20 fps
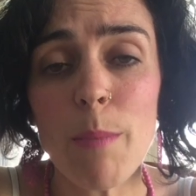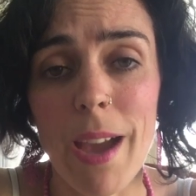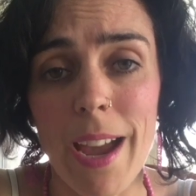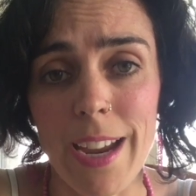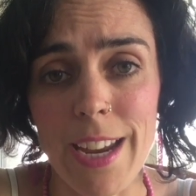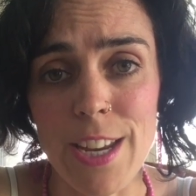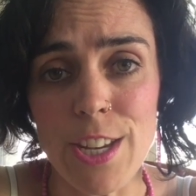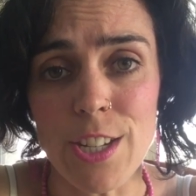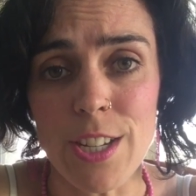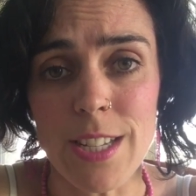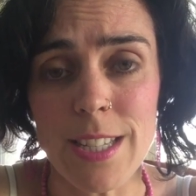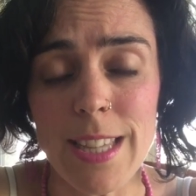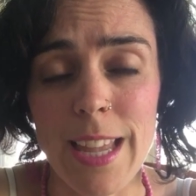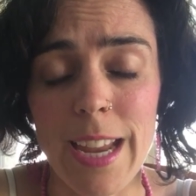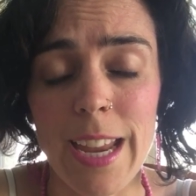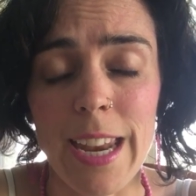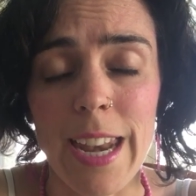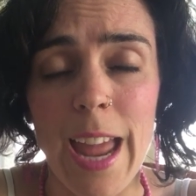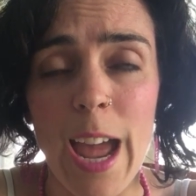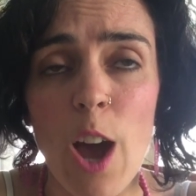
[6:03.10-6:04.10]
packages that
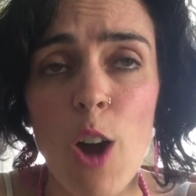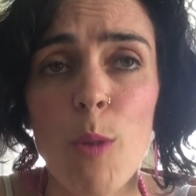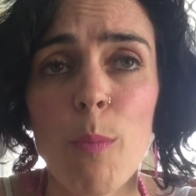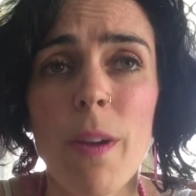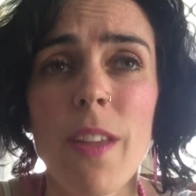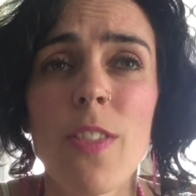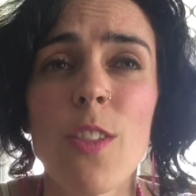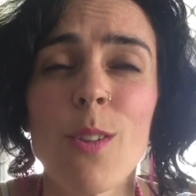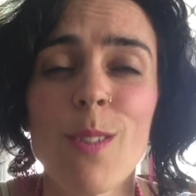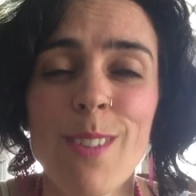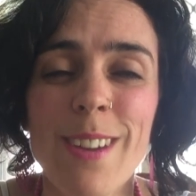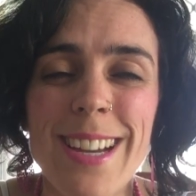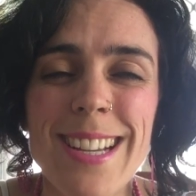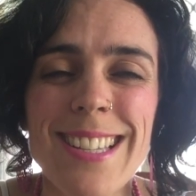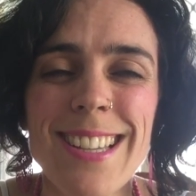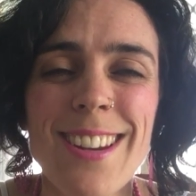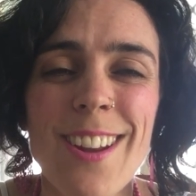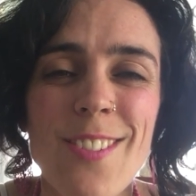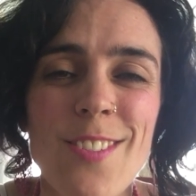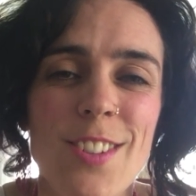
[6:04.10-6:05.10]
can help, and the
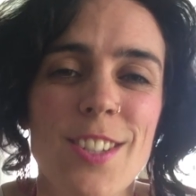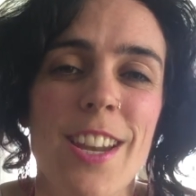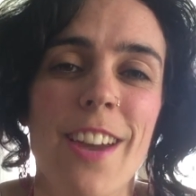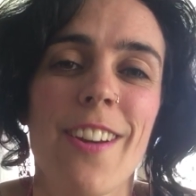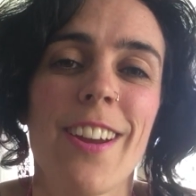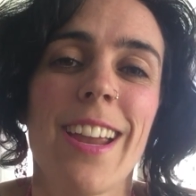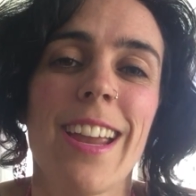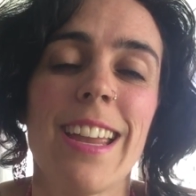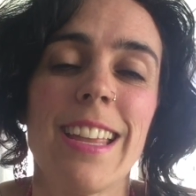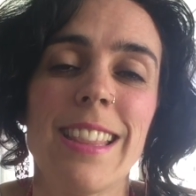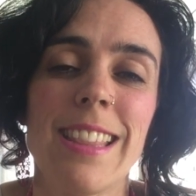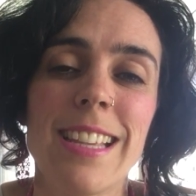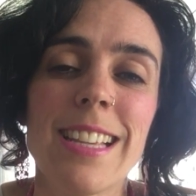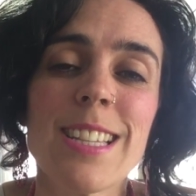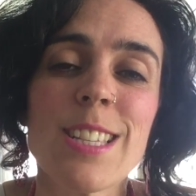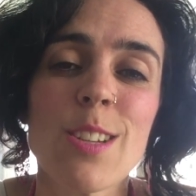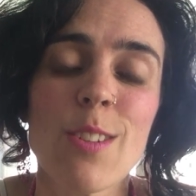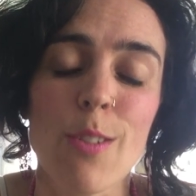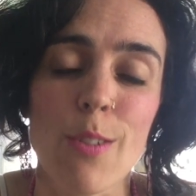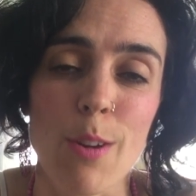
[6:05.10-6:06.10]
reason I'm sharing it in
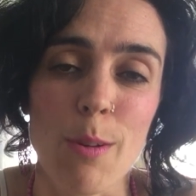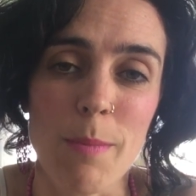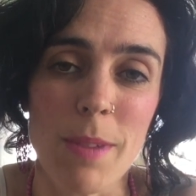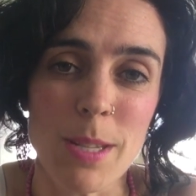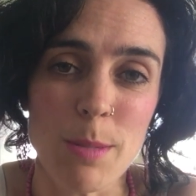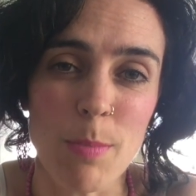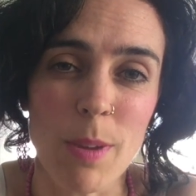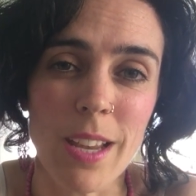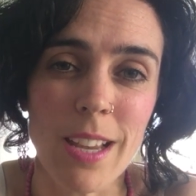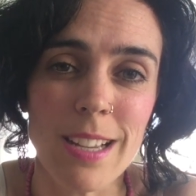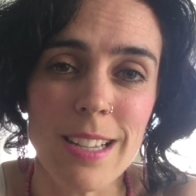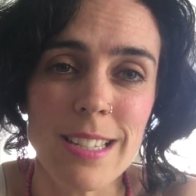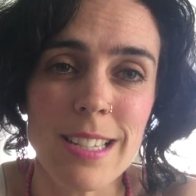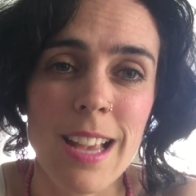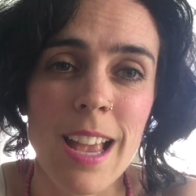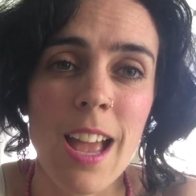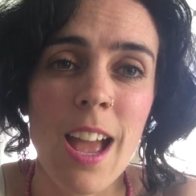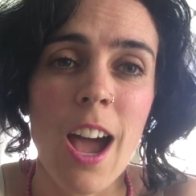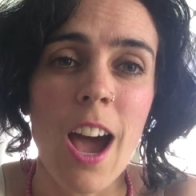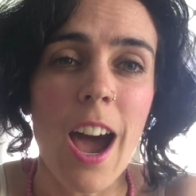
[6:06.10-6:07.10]
this group is because
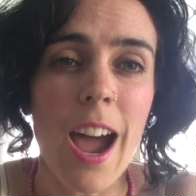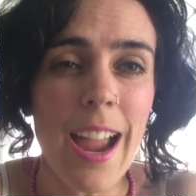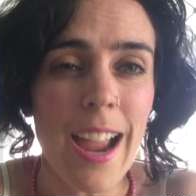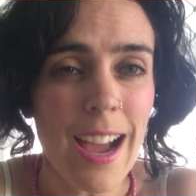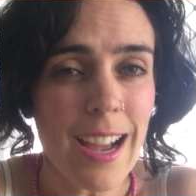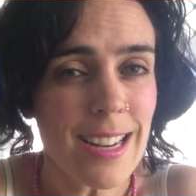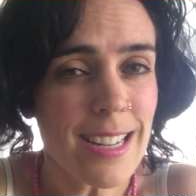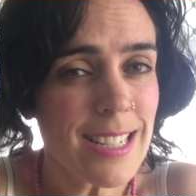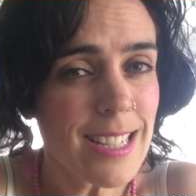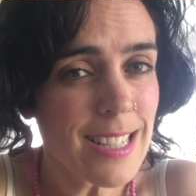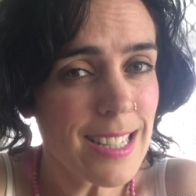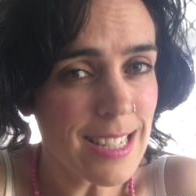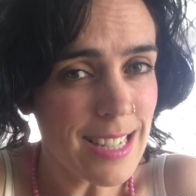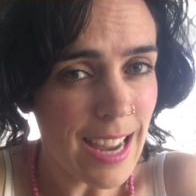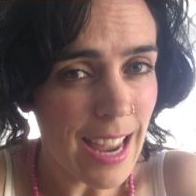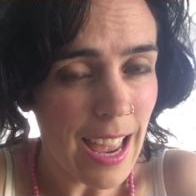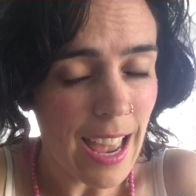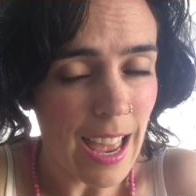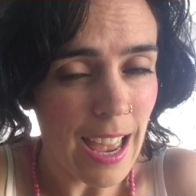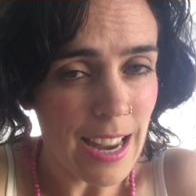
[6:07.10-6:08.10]
I
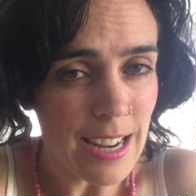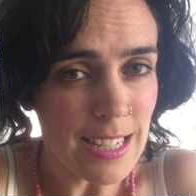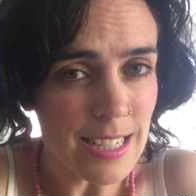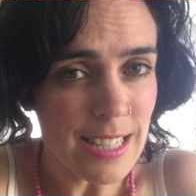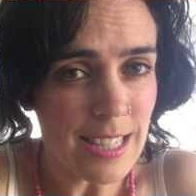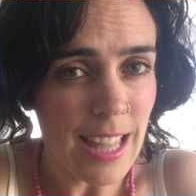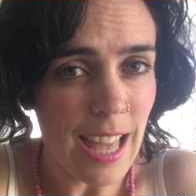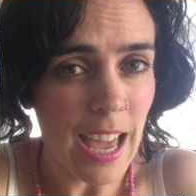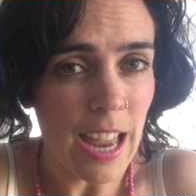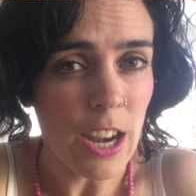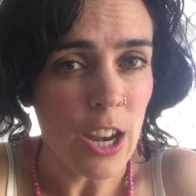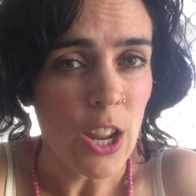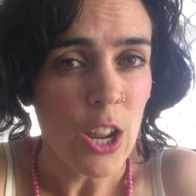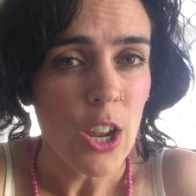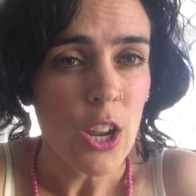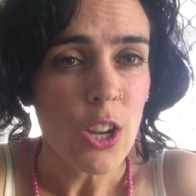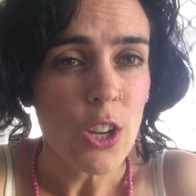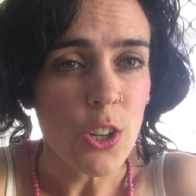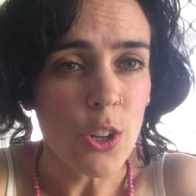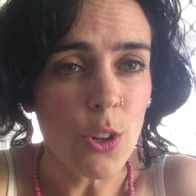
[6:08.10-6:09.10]
understand that
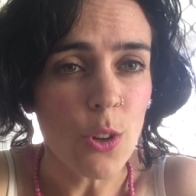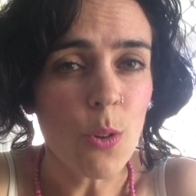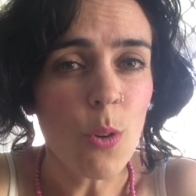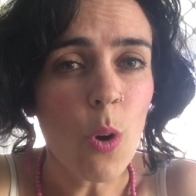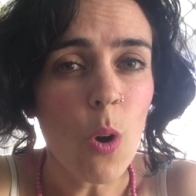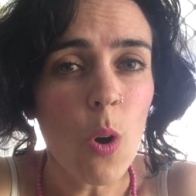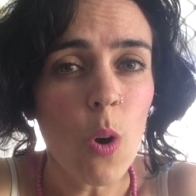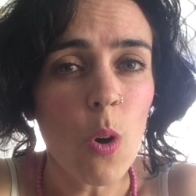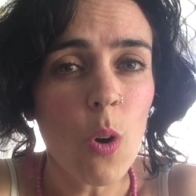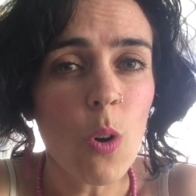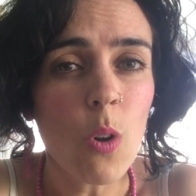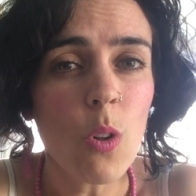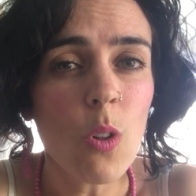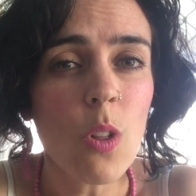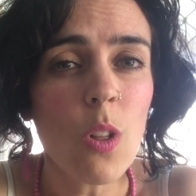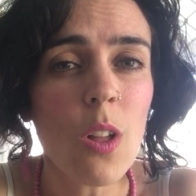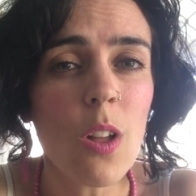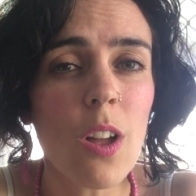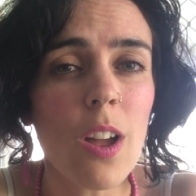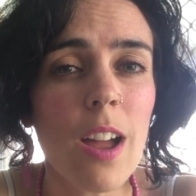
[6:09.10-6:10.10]
you
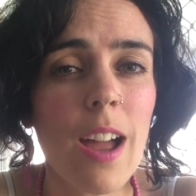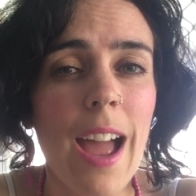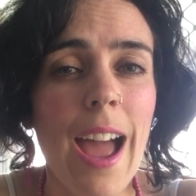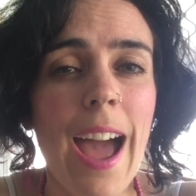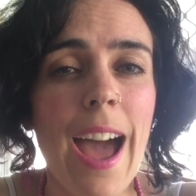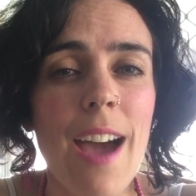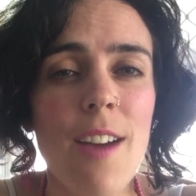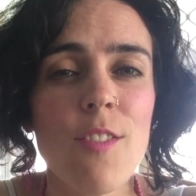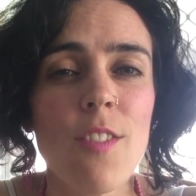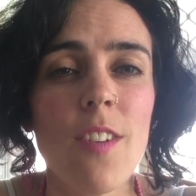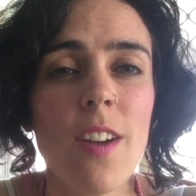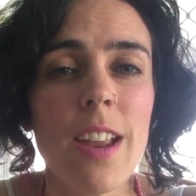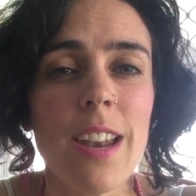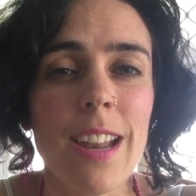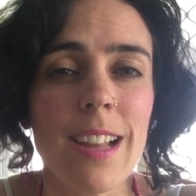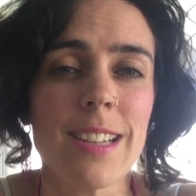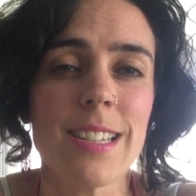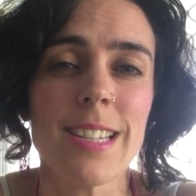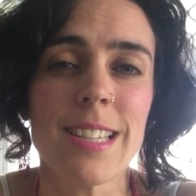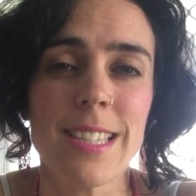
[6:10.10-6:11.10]
all have an
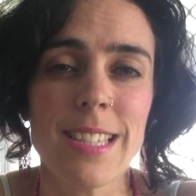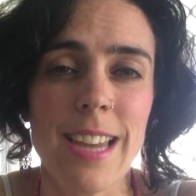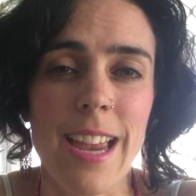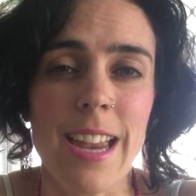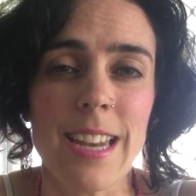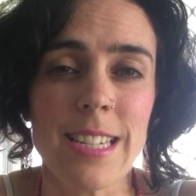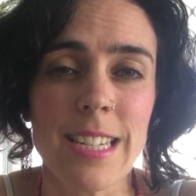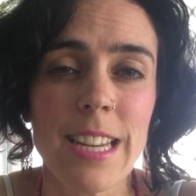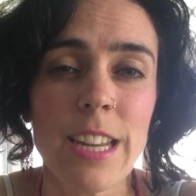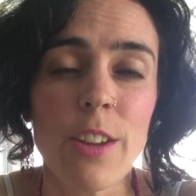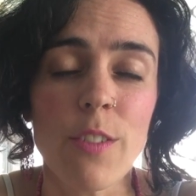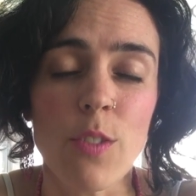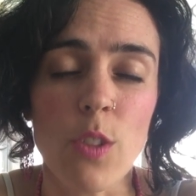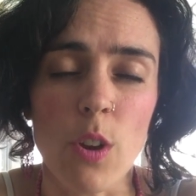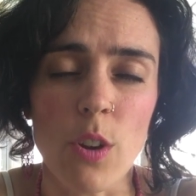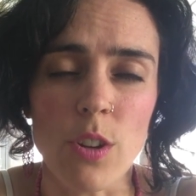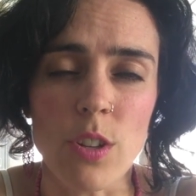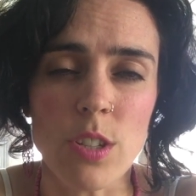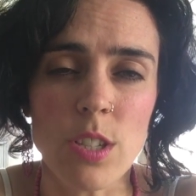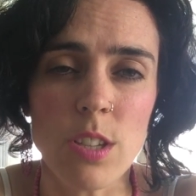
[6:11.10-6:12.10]
understanding of
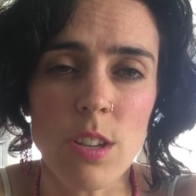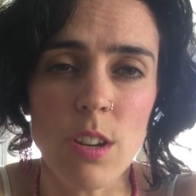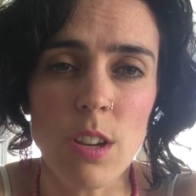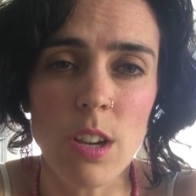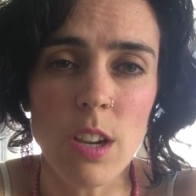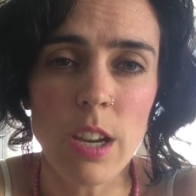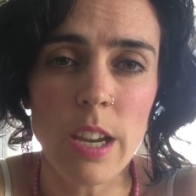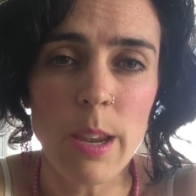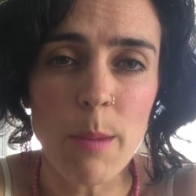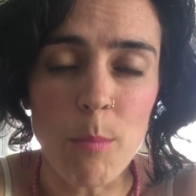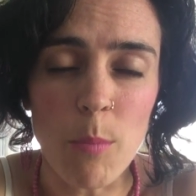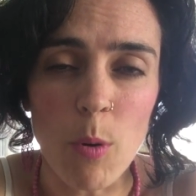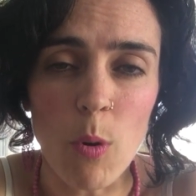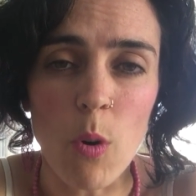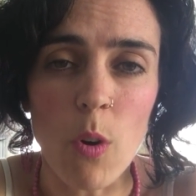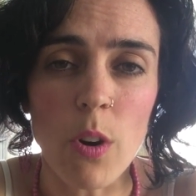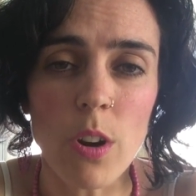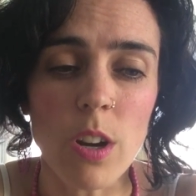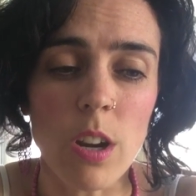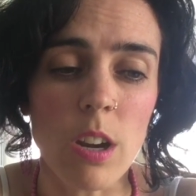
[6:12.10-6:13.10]
those
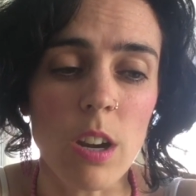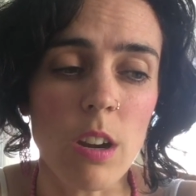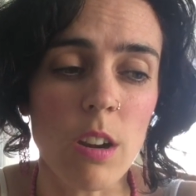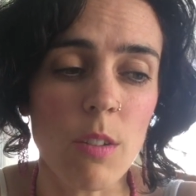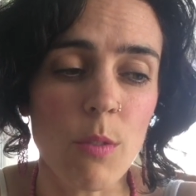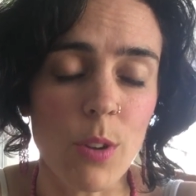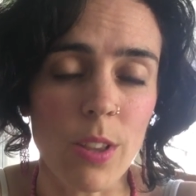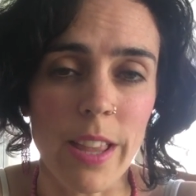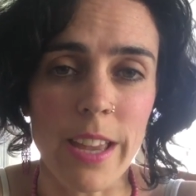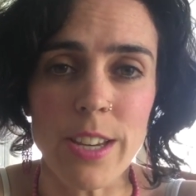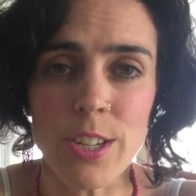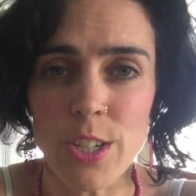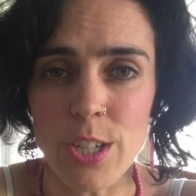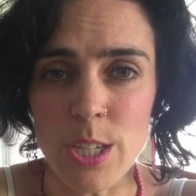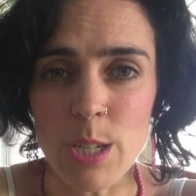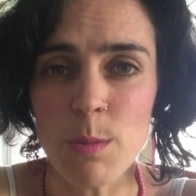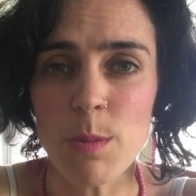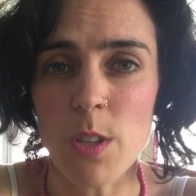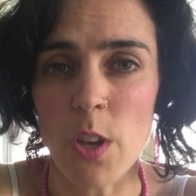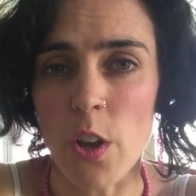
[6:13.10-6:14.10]
important
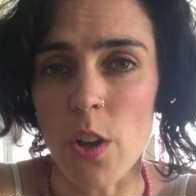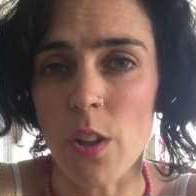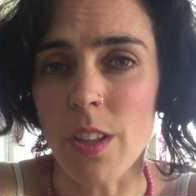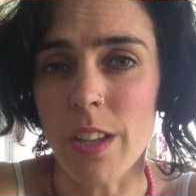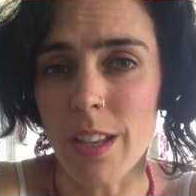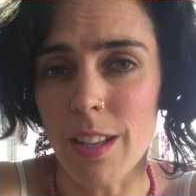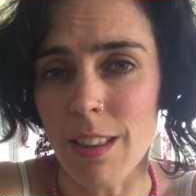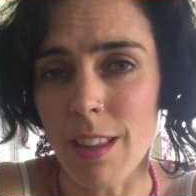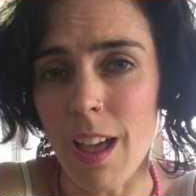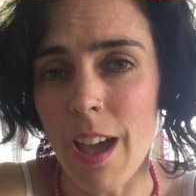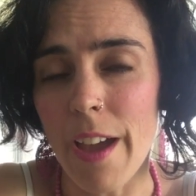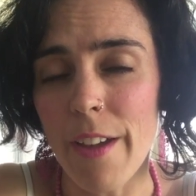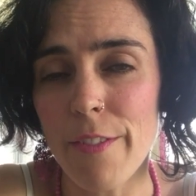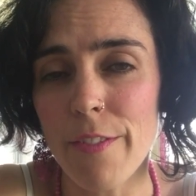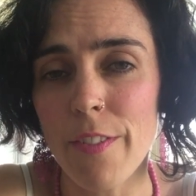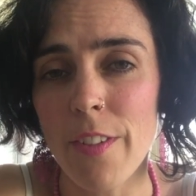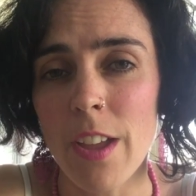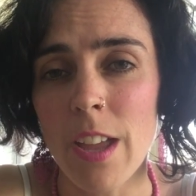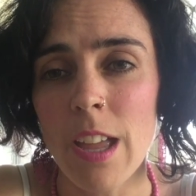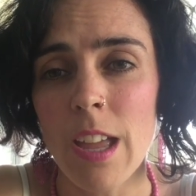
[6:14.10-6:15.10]
relationships early in life.